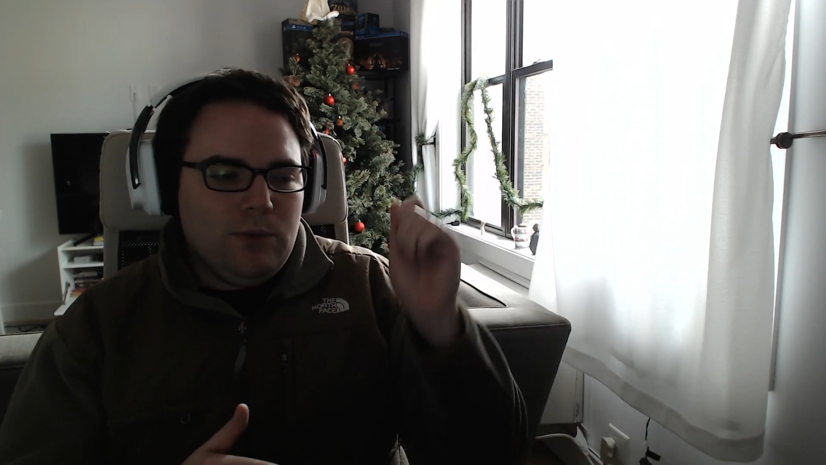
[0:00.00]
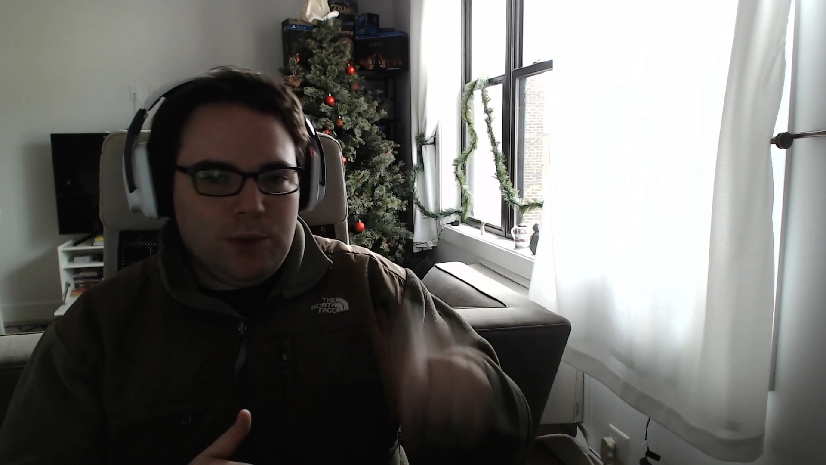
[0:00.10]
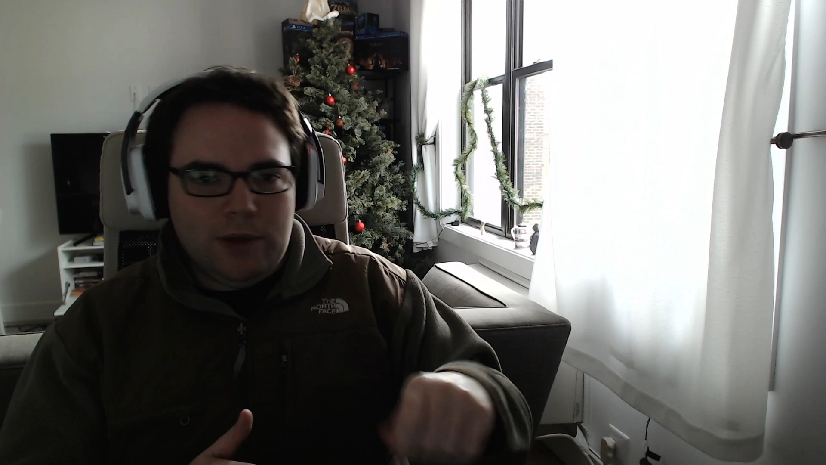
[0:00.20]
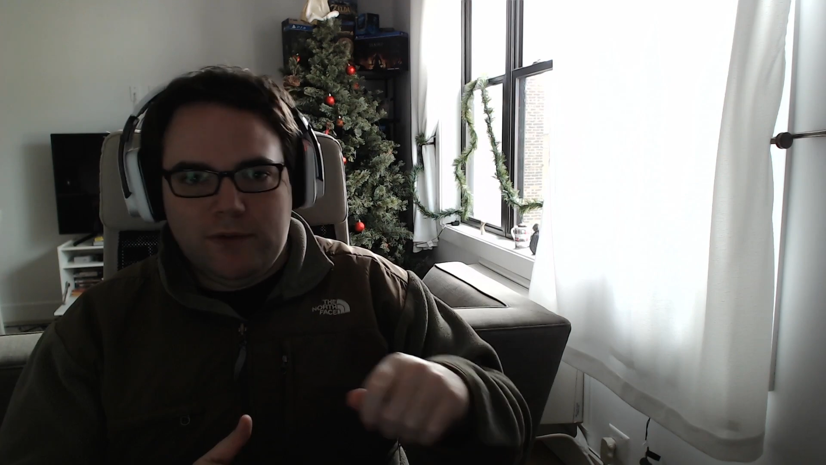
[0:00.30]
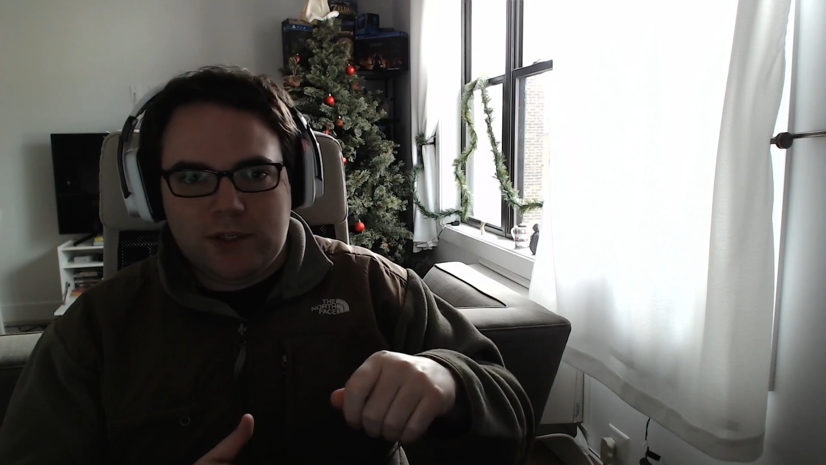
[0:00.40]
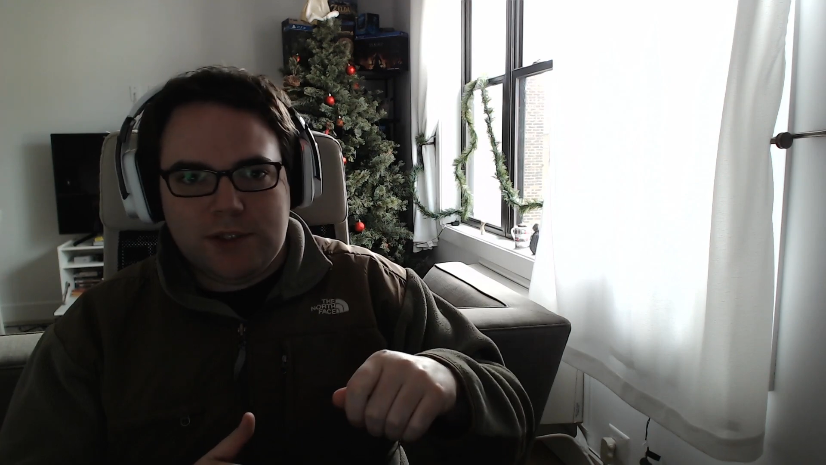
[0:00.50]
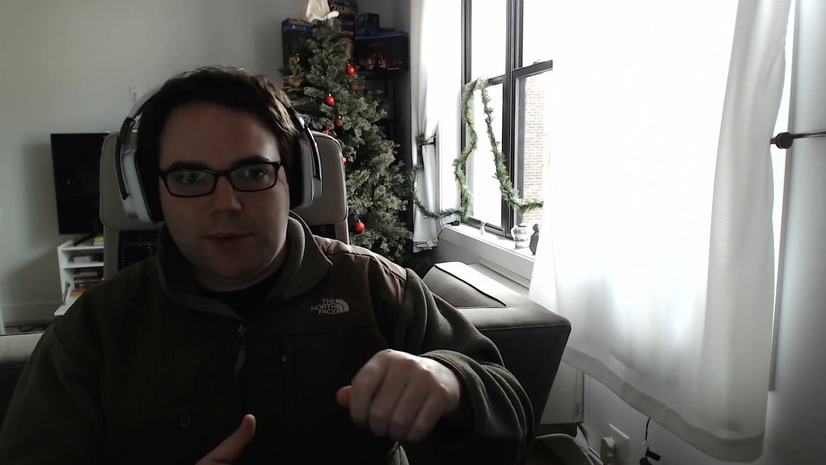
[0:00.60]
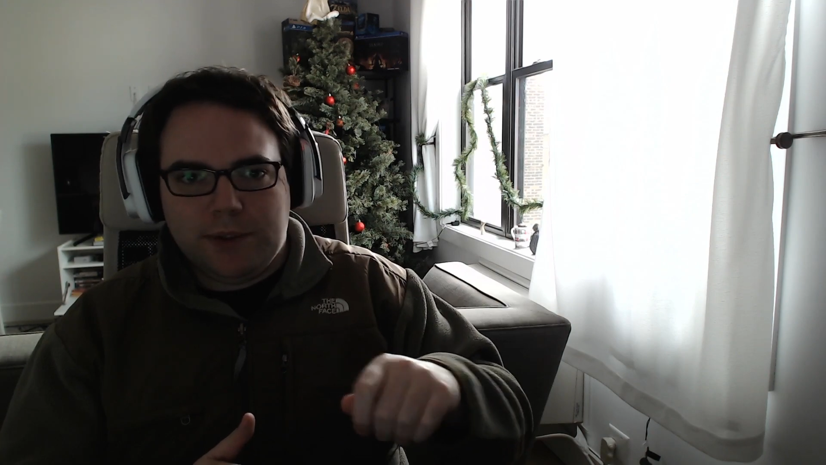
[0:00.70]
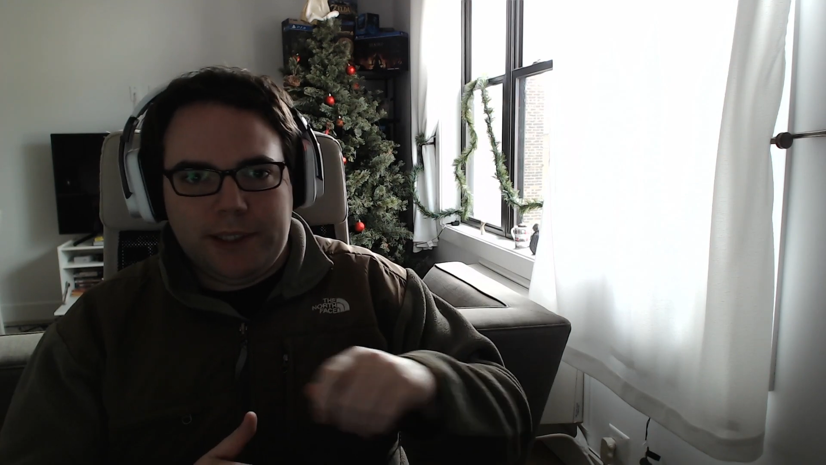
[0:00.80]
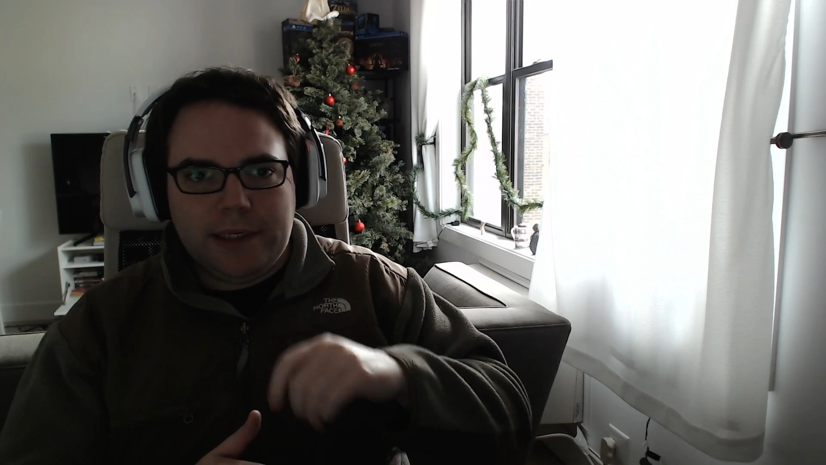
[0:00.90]
we would give you a
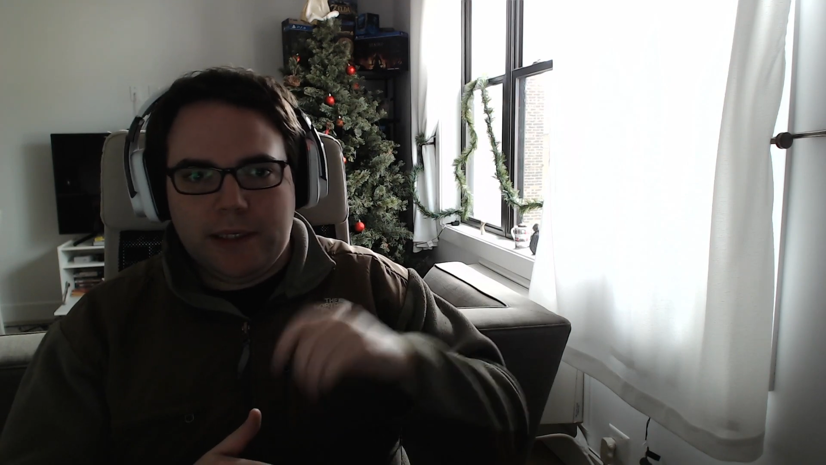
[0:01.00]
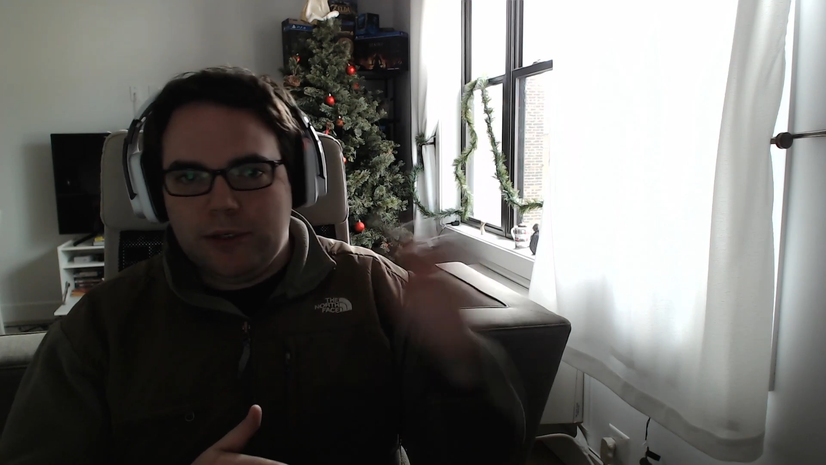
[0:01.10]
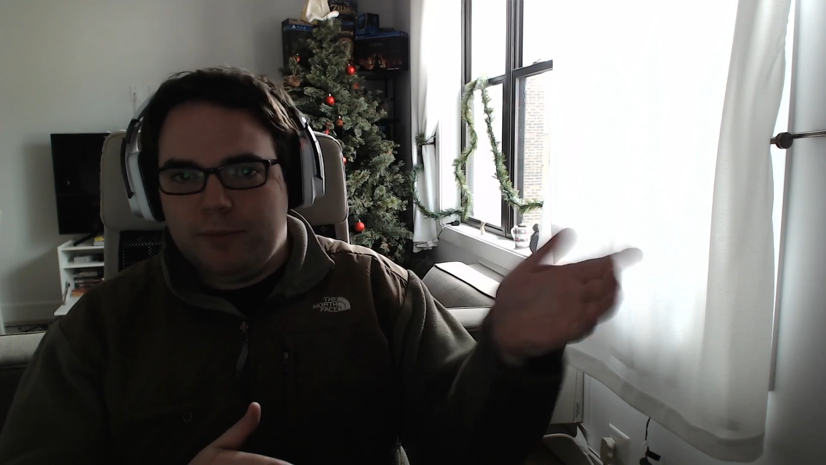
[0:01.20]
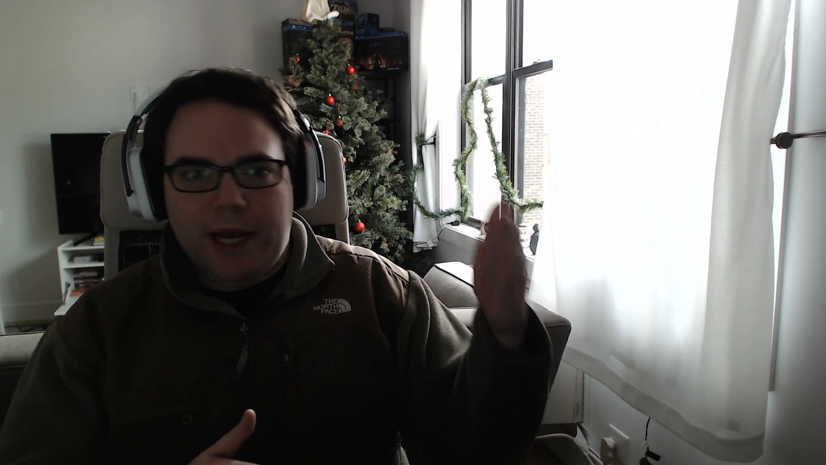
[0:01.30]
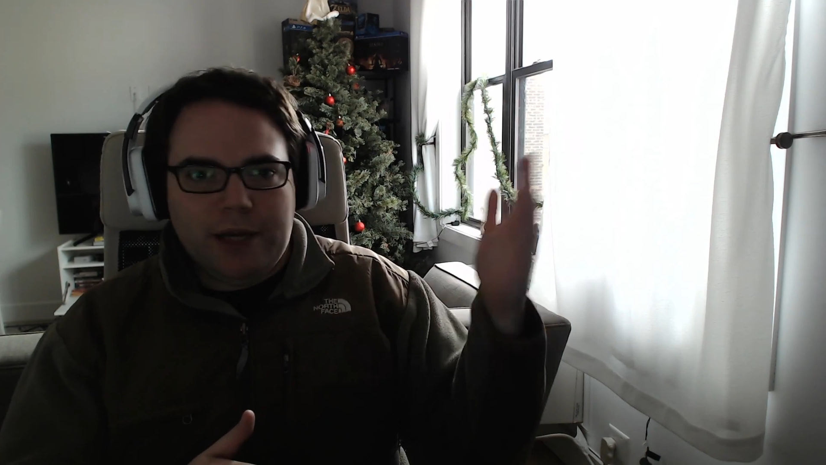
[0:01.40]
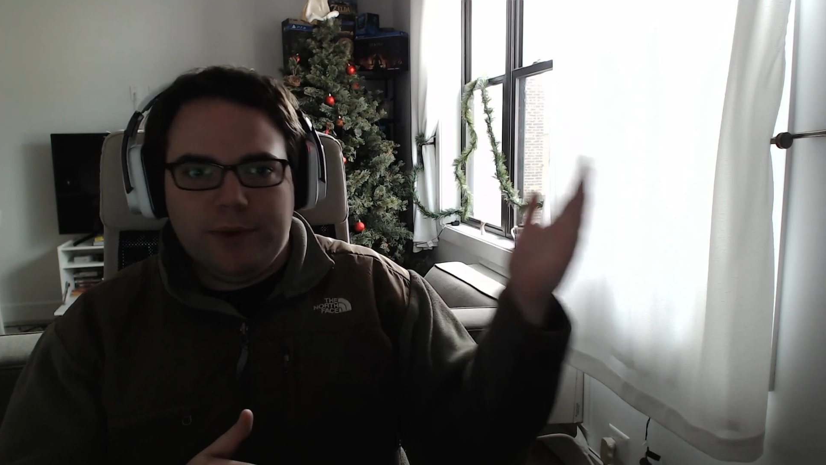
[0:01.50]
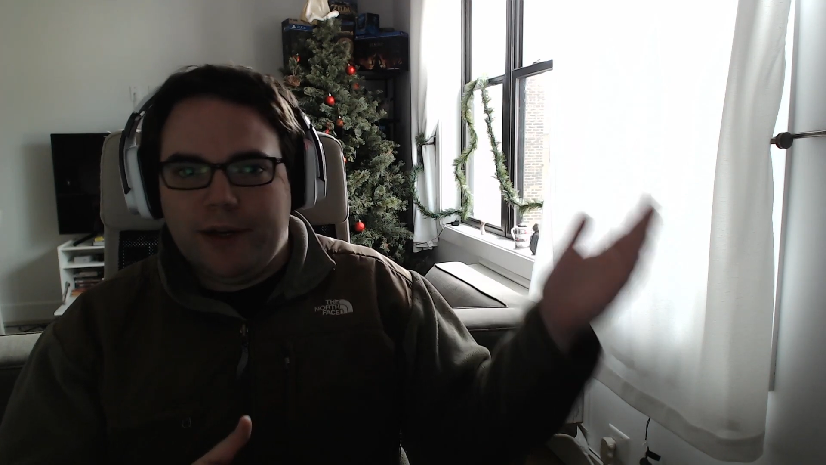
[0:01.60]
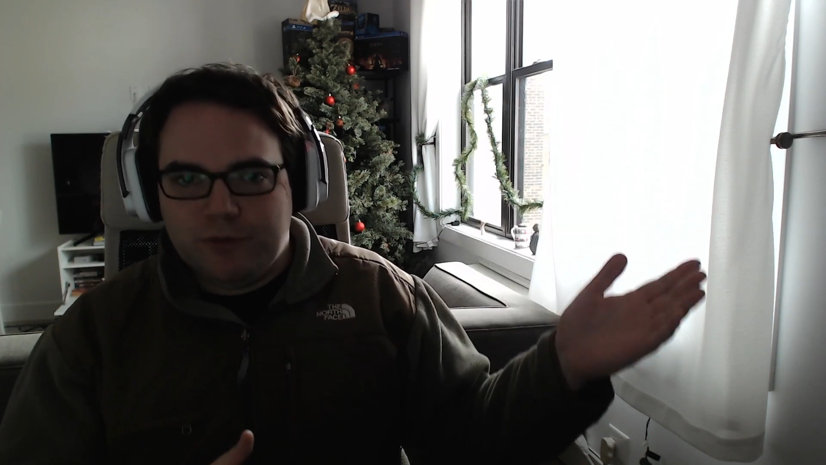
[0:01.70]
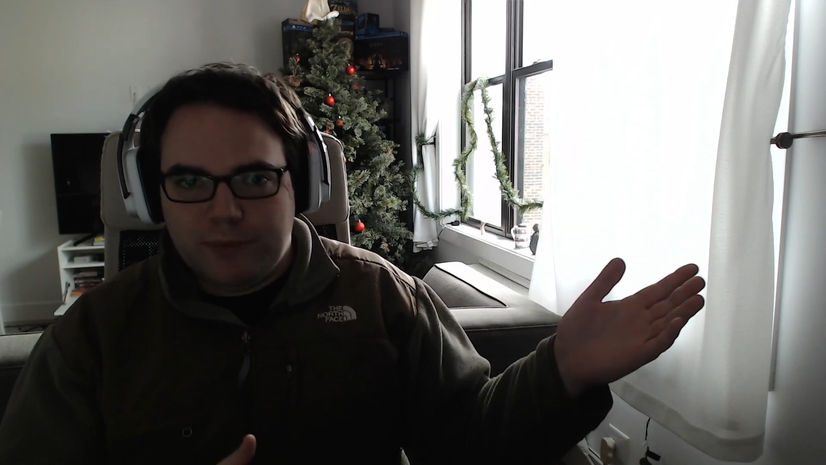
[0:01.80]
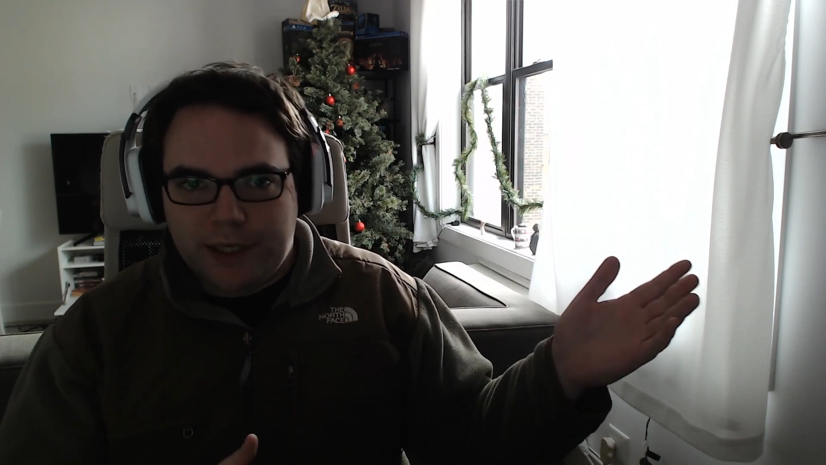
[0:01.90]
store link, and you'd buy it
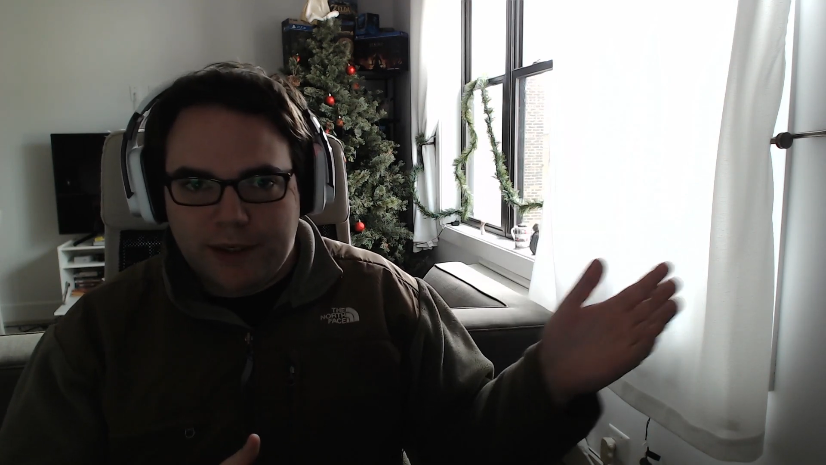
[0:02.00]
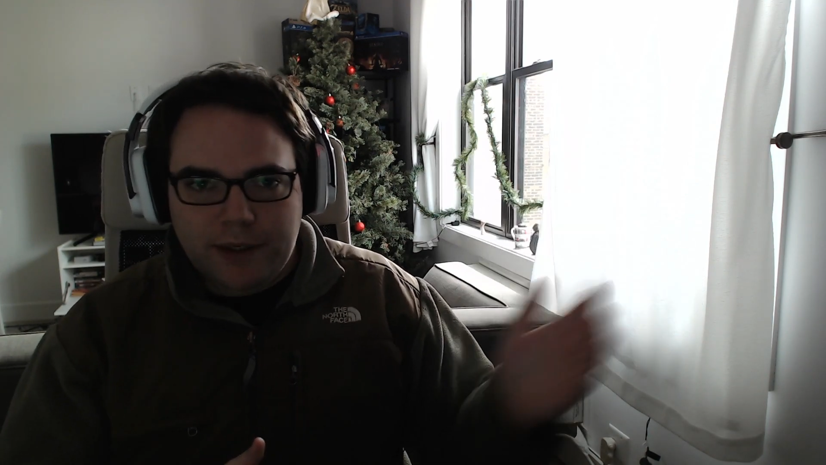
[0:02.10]
right from there.